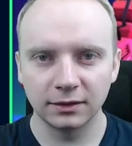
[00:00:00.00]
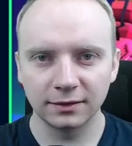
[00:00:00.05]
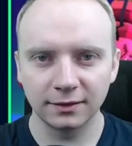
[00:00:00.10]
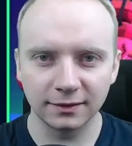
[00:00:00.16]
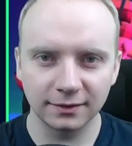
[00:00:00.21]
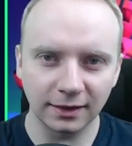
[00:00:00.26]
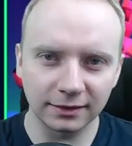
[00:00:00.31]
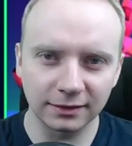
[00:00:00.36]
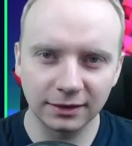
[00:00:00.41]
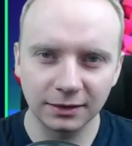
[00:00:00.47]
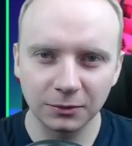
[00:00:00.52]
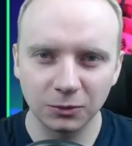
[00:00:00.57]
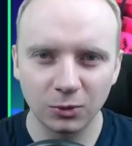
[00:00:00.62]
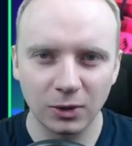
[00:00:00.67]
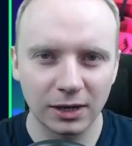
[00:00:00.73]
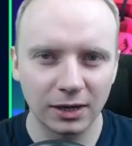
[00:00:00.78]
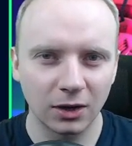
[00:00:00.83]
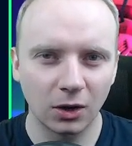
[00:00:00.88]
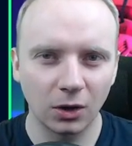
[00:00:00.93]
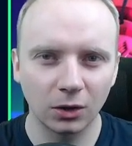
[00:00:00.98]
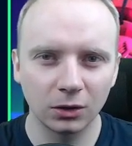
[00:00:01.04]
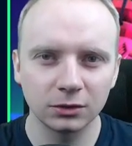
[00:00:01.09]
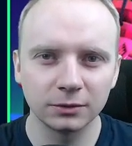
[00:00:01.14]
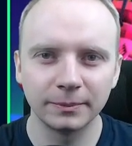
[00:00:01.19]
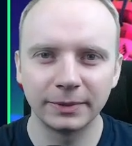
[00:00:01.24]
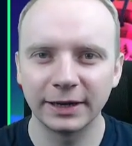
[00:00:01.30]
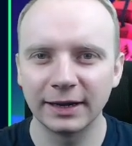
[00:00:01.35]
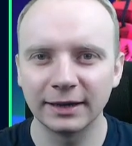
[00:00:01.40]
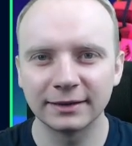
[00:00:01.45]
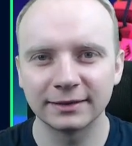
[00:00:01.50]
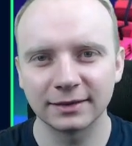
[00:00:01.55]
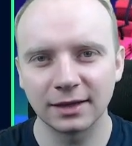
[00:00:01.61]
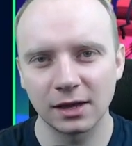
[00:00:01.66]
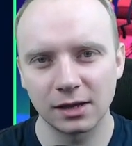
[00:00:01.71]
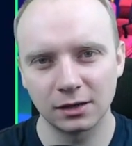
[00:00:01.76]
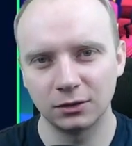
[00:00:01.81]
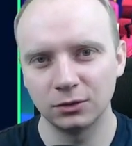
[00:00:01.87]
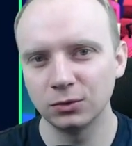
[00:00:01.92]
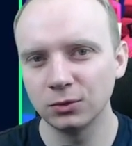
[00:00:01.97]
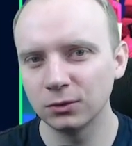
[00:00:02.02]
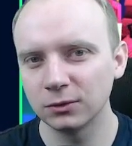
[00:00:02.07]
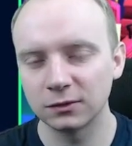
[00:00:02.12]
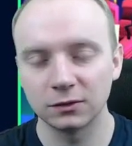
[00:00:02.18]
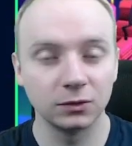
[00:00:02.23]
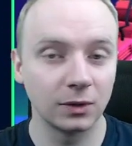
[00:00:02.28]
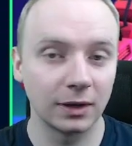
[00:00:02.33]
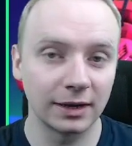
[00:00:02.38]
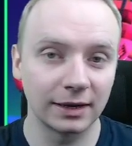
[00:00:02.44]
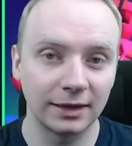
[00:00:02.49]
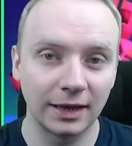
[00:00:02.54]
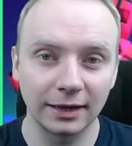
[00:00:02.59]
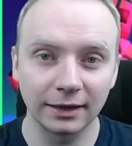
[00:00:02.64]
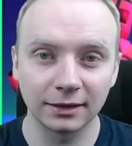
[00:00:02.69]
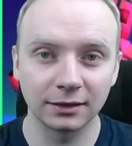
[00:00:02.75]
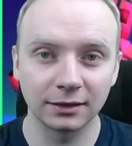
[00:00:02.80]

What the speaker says: is a team where all breaks are loose, you are like